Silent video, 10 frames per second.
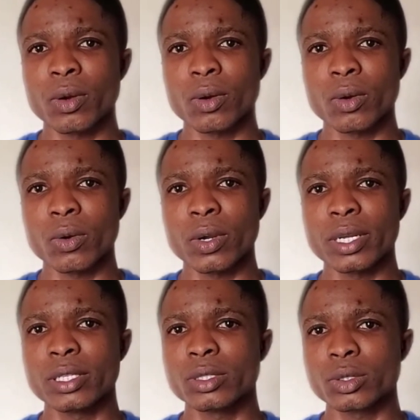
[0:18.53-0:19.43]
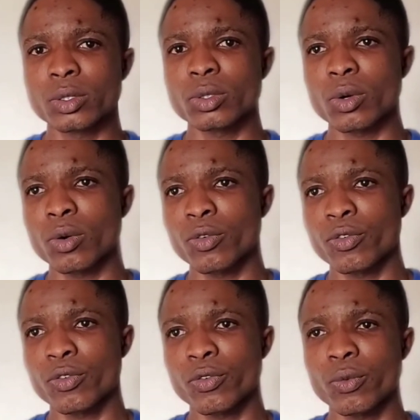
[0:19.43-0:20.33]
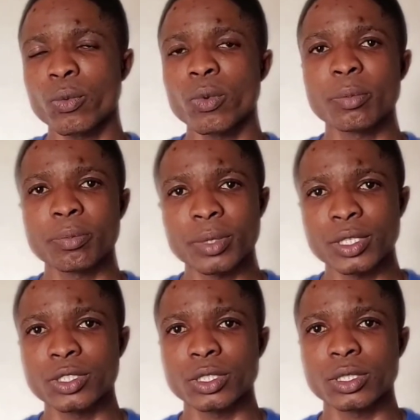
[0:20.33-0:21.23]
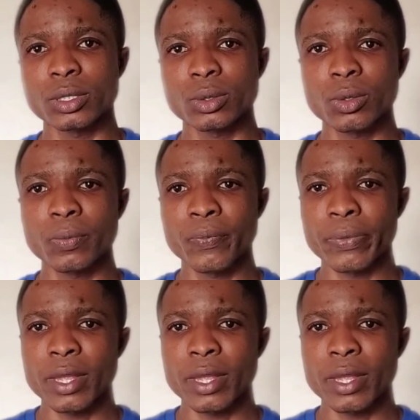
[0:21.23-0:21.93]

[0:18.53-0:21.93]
or any sort of web pages, so